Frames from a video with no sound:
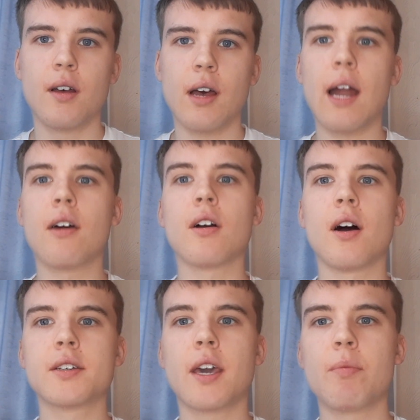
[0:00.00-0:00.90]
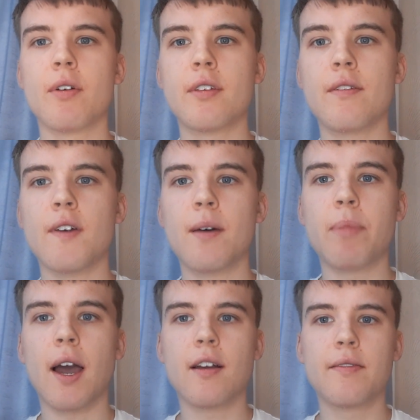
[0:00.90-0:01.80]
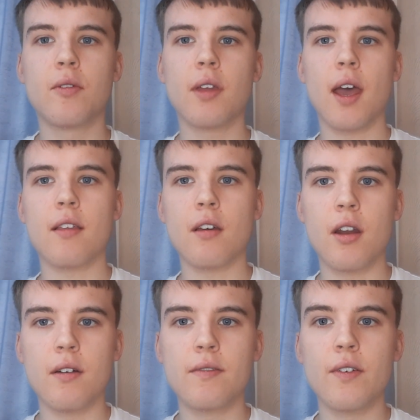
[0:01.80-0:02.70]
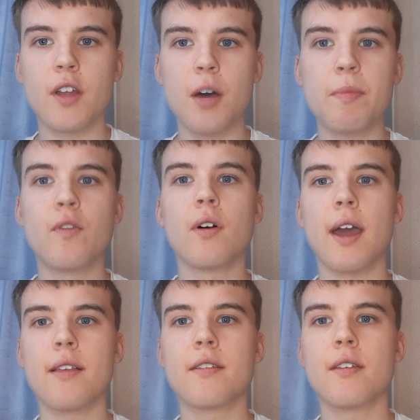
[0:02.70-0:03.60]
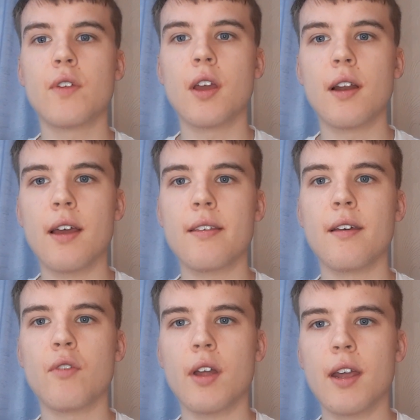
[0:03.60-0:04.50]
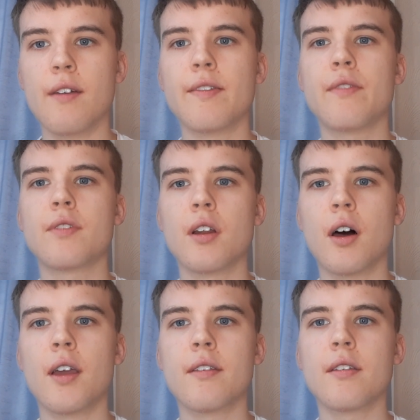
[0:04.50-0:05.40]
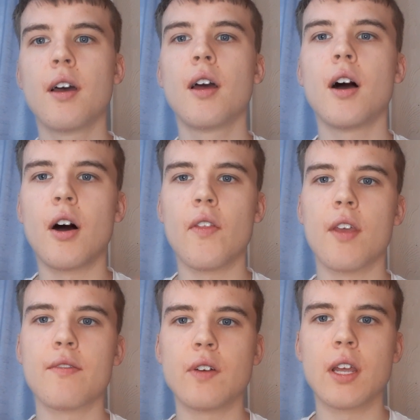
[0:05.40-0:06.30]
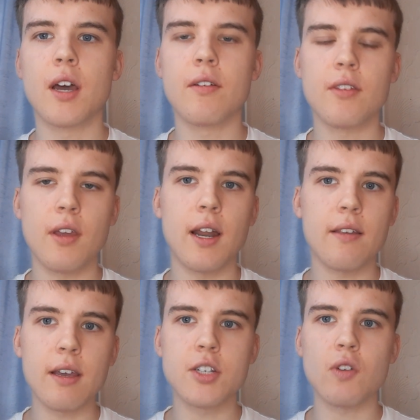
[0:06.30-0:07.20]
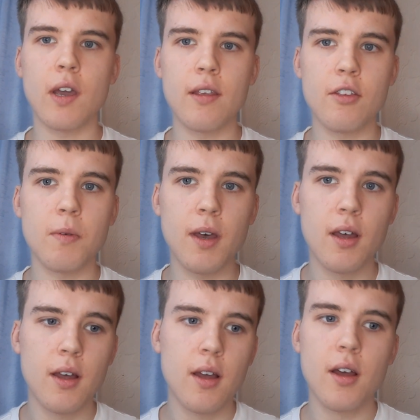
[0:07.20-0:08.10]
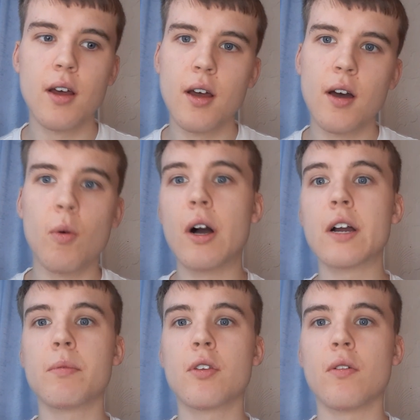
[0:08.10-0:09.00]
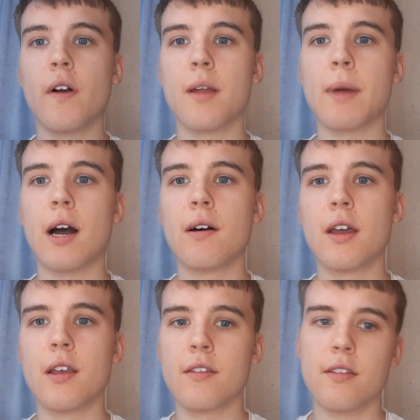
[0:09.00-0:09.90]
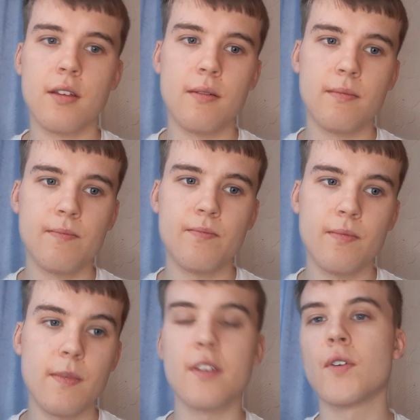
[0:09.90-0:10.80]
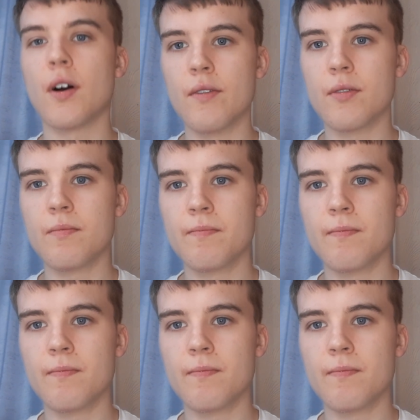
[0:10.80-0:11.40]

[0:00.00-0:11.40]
Hello guys, Keep On TV here, back for yet another video. Before I get into this video, let's see if we can hit 50 likes on this video. So yeah, let's get straight into it. What I'm going to be talking about is survival.